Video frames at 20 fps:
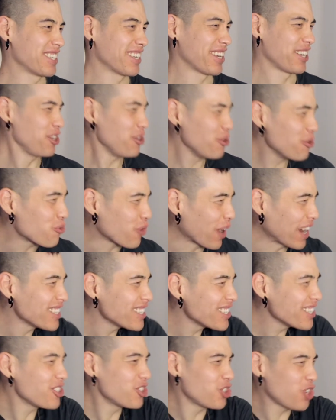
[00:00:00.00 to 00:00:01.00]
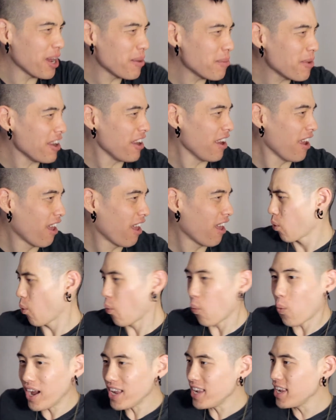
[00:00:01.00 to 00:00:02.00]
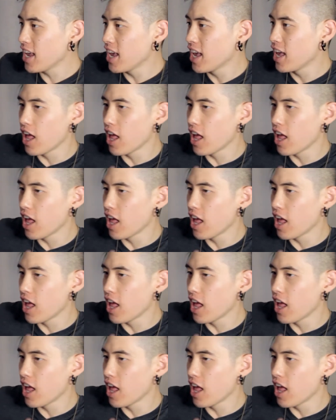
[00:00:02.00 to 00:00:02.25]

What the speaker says: Are you racist, Jaemin? What?